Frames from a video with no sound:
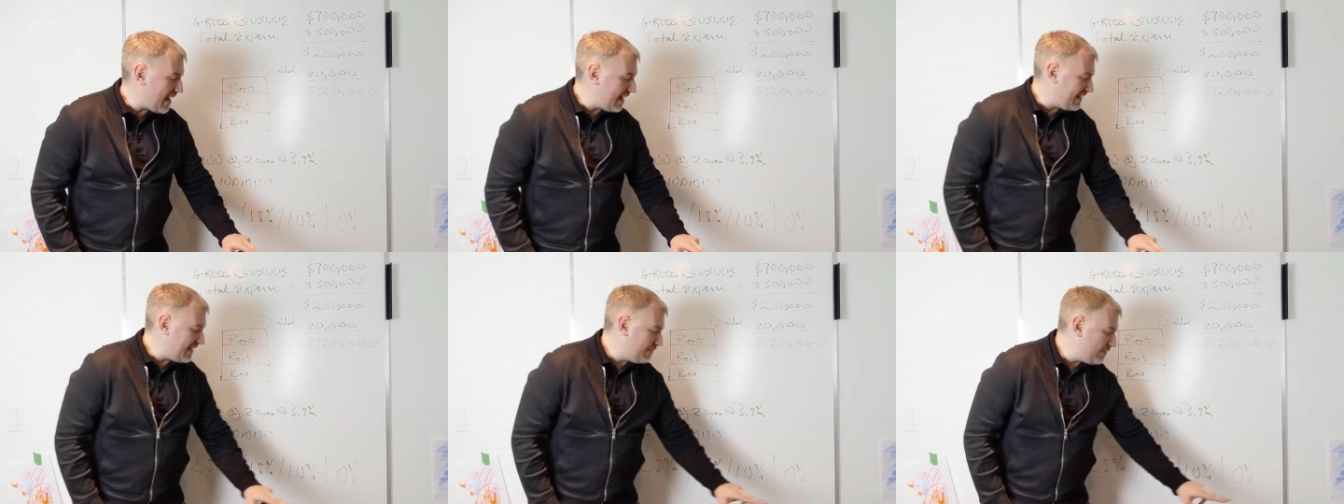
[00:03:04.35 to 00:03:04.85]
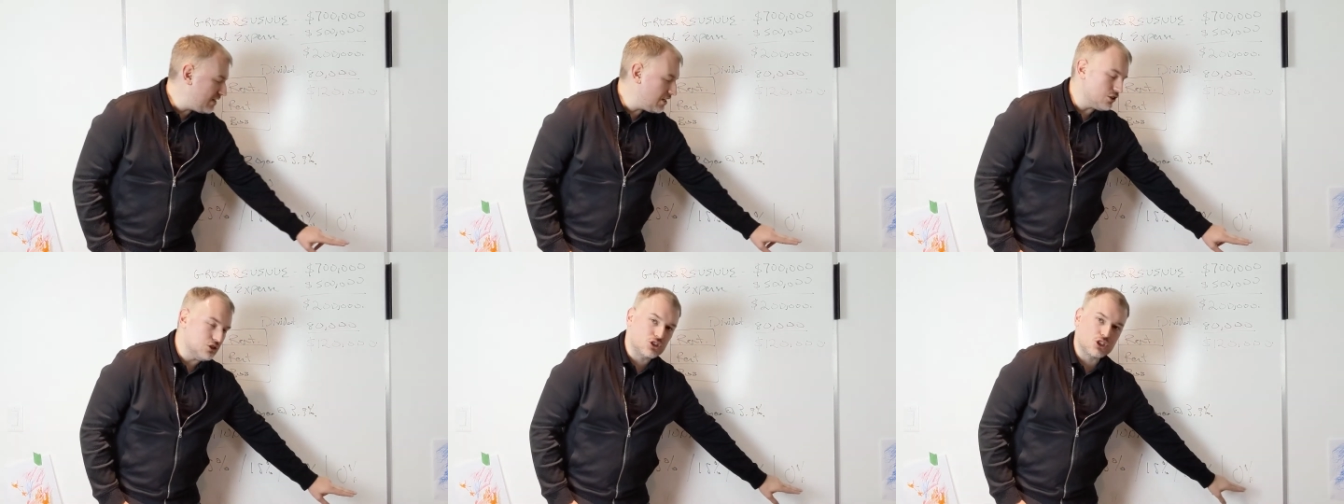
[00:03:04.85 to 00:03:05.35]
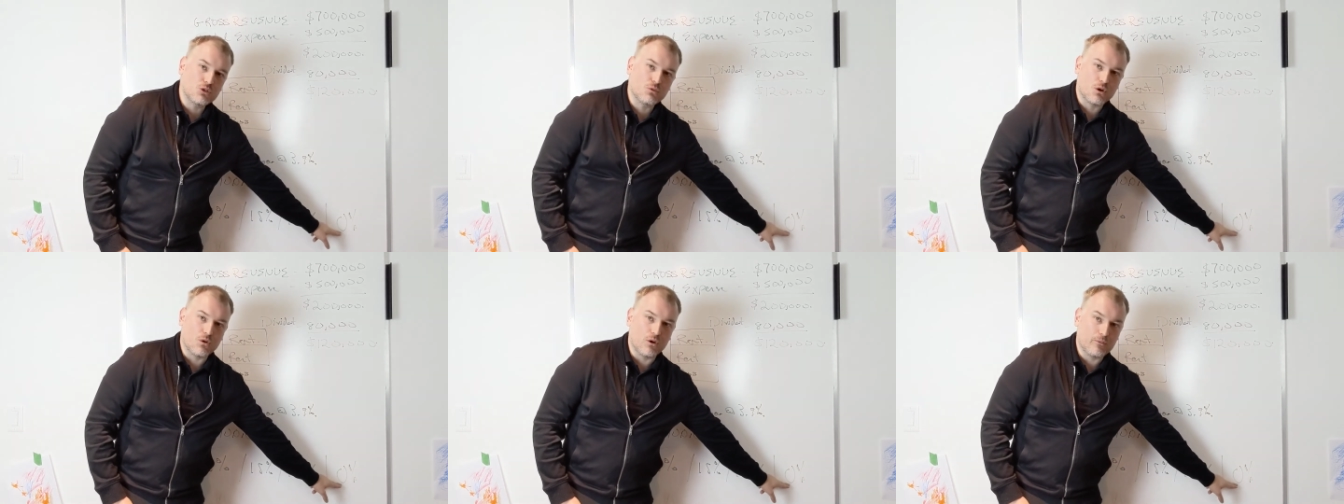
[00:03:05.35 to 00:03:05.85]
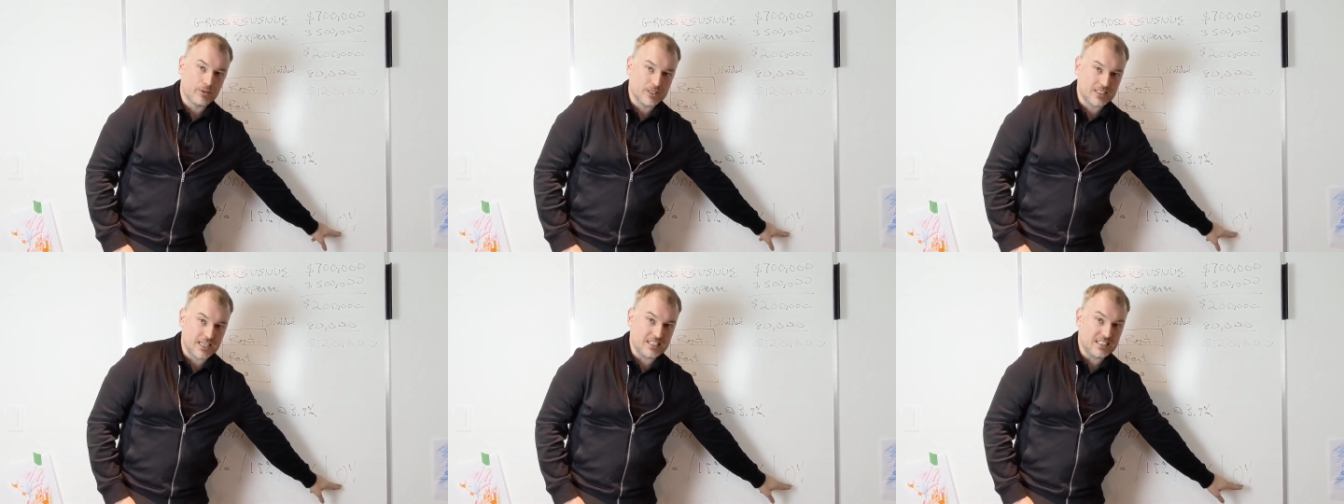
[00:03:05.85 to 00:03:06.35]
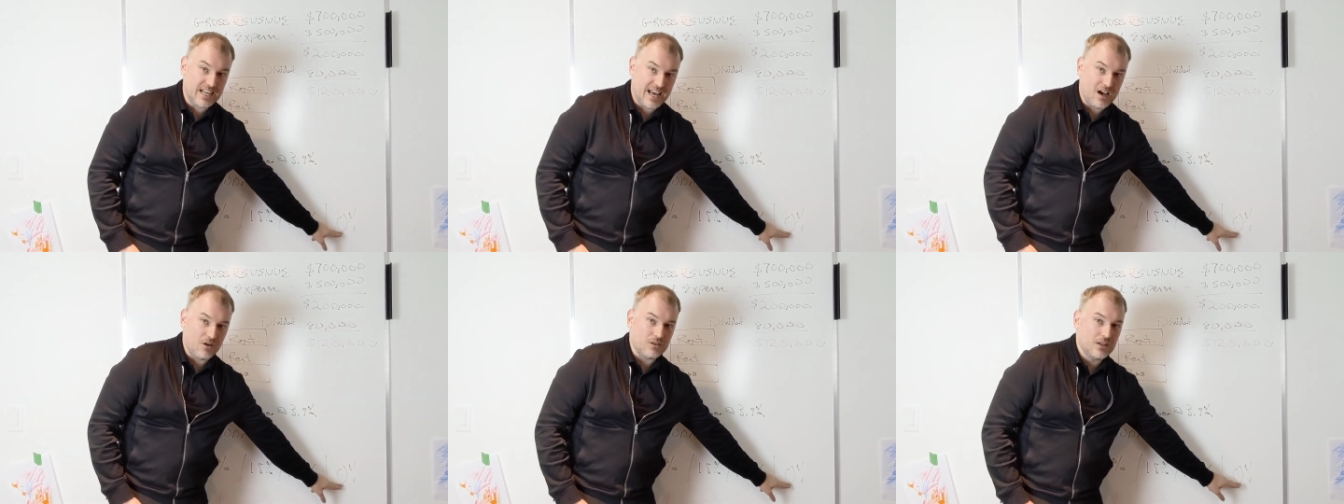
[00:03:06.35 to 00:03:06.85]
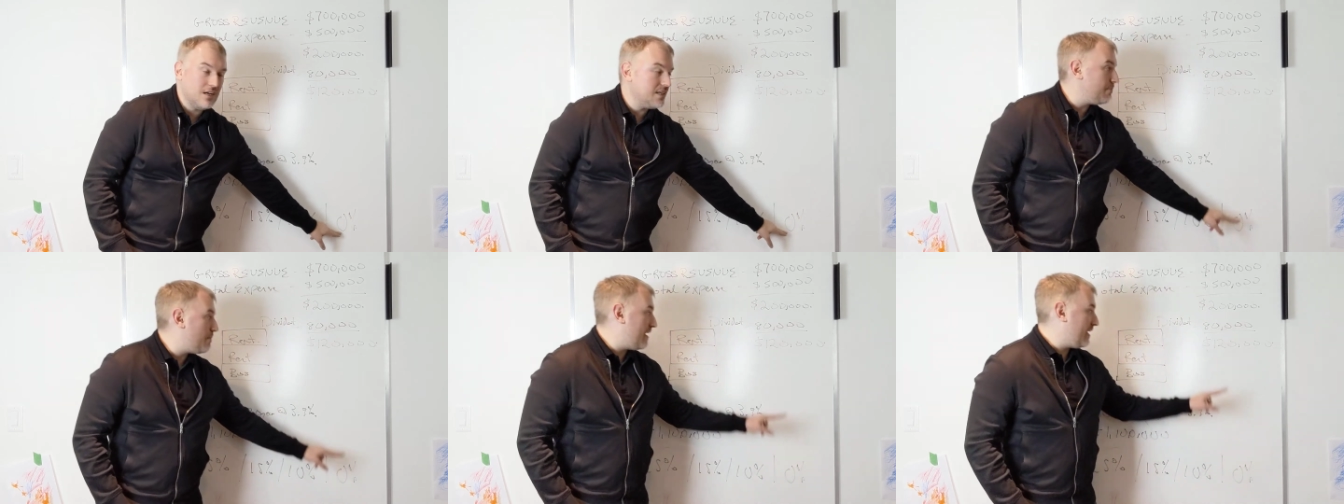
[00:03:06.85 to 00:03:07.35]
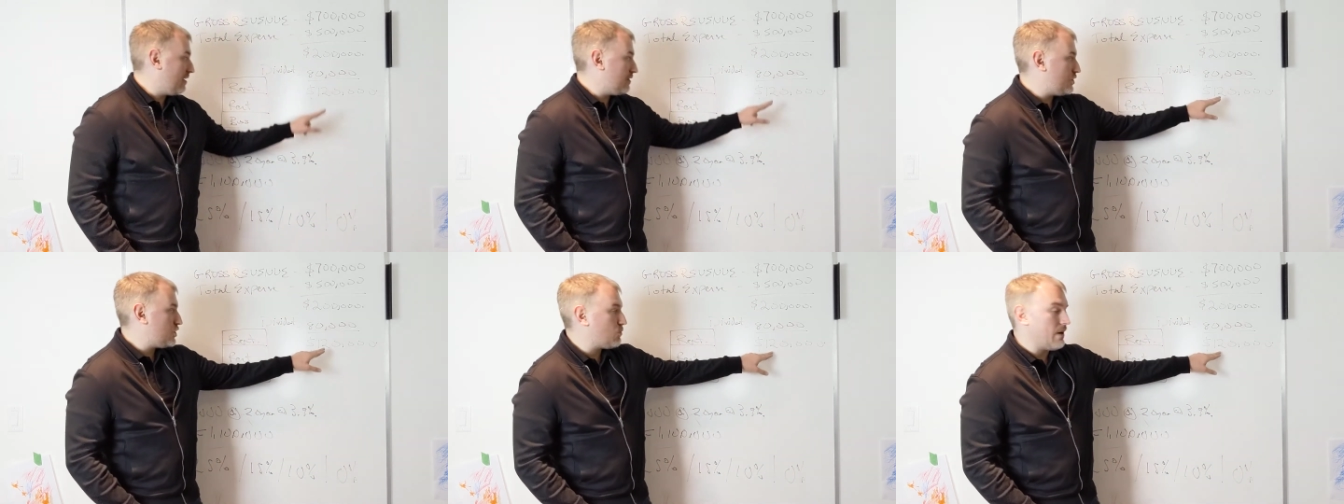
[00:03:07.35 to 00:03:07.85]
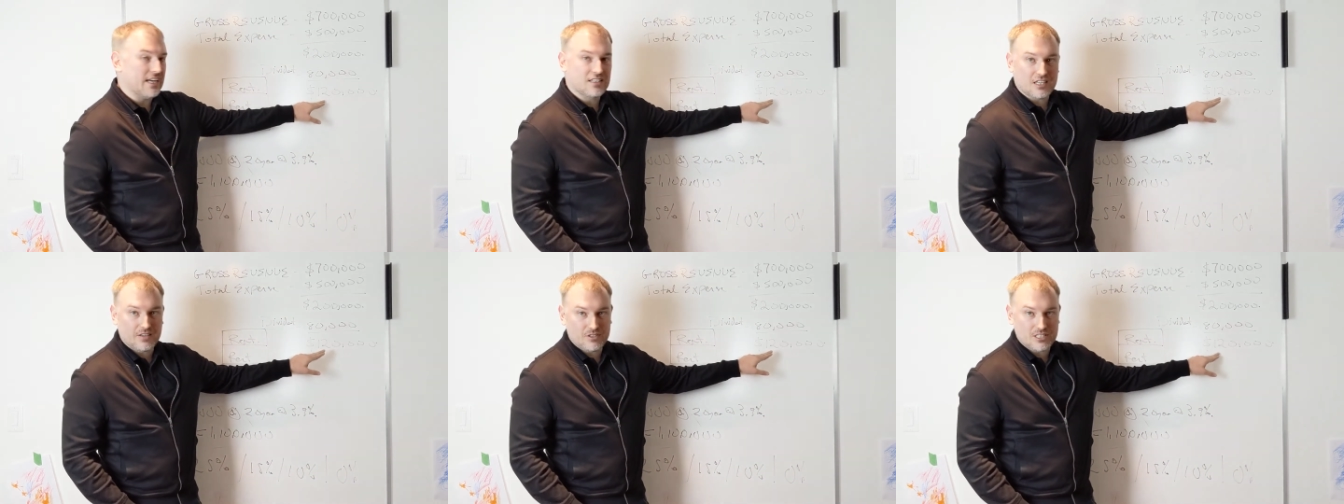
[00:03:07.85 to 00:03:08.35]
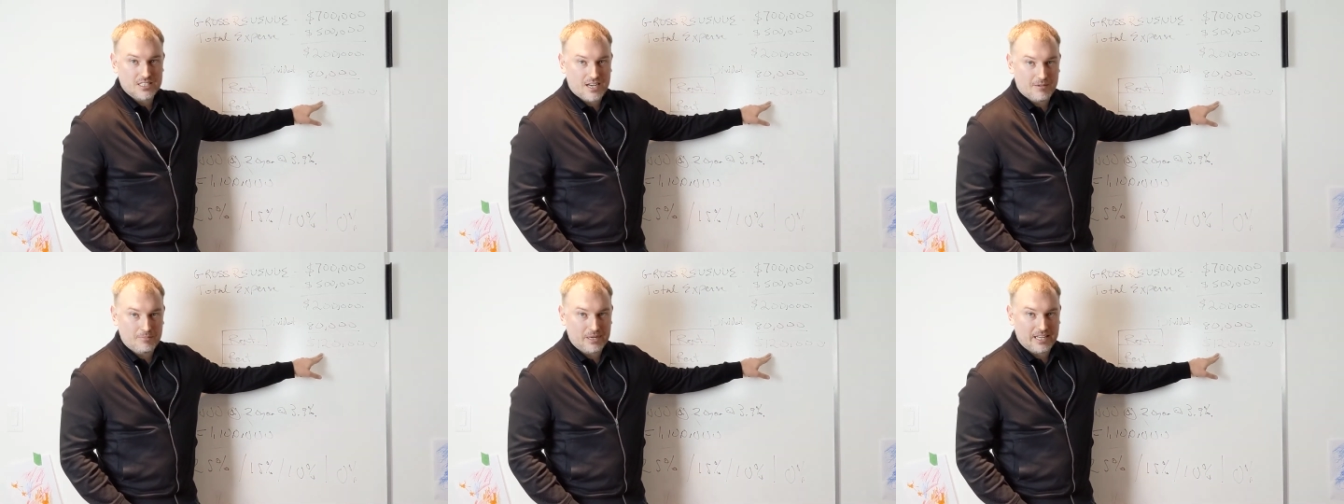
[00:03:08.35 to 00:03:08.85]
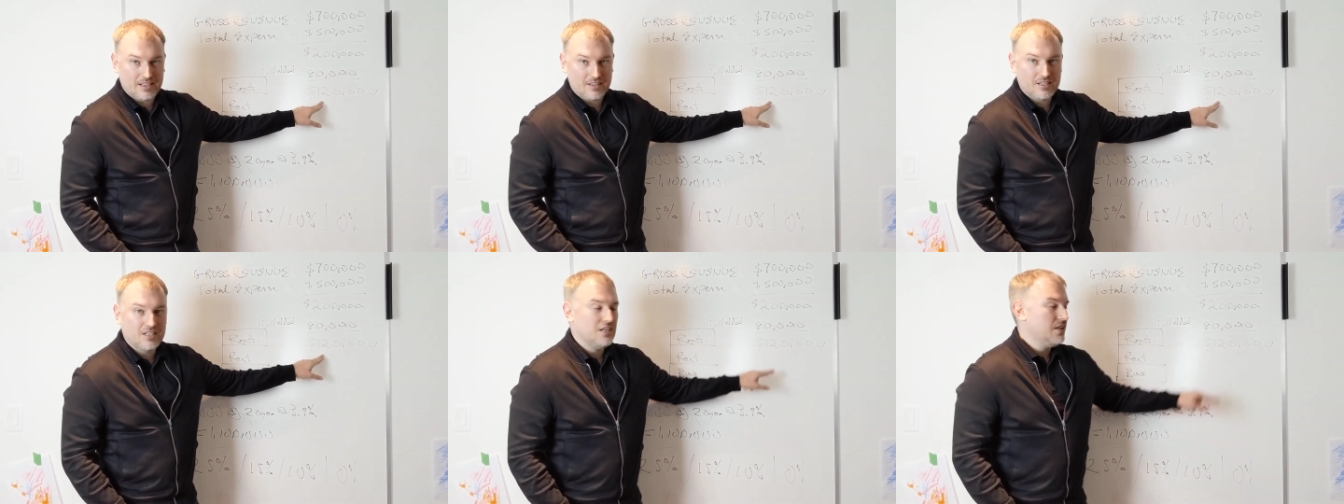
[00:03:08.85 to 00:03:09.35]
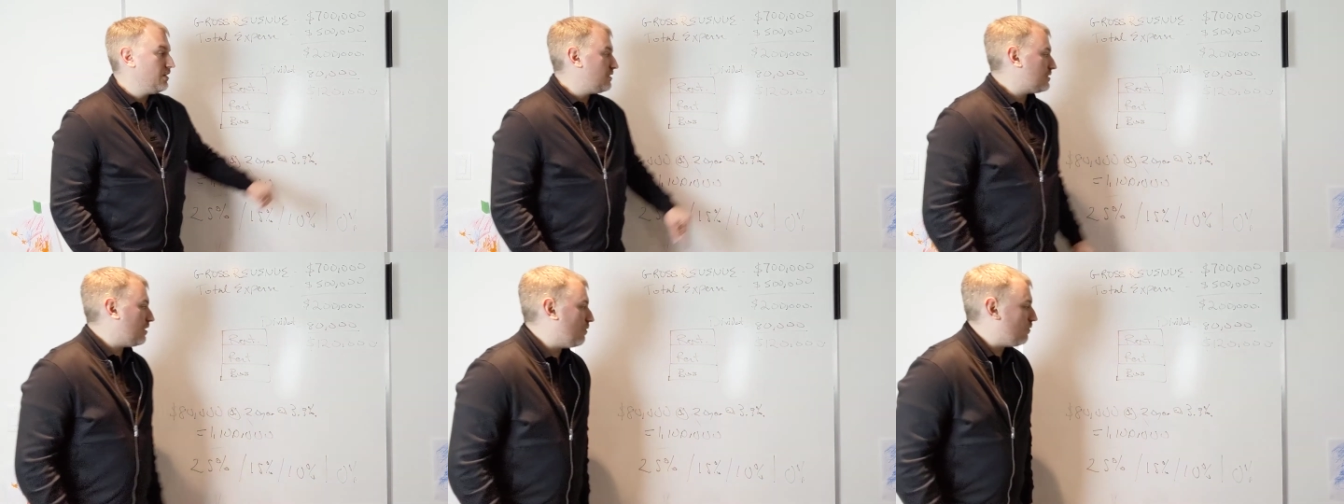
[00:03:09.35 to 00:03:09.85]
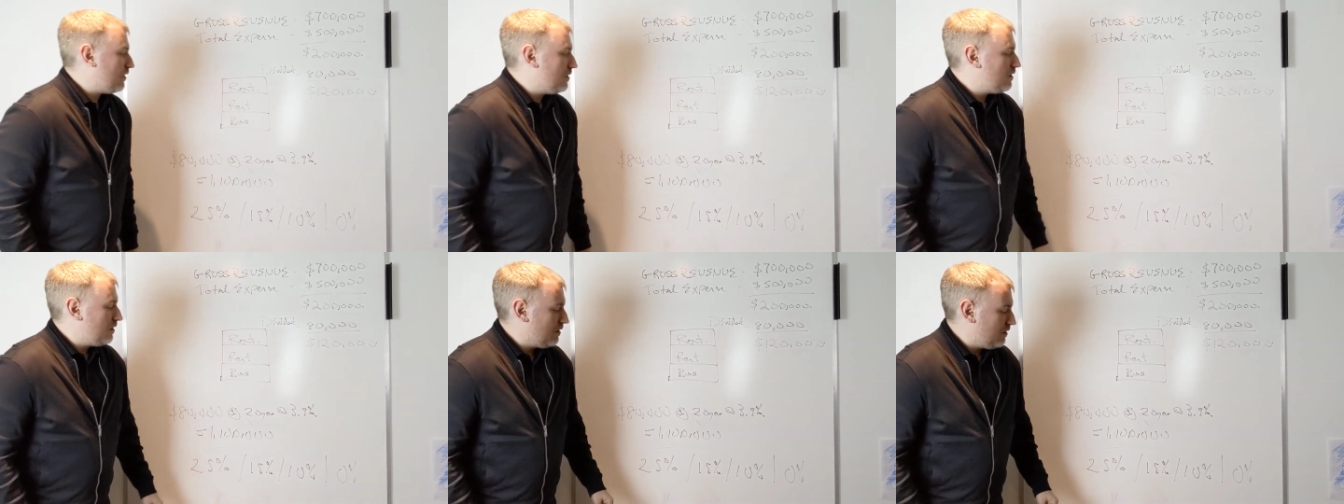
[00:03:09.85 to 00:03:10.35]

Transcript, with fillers: and even zero percent down, depending on the strength of this company. So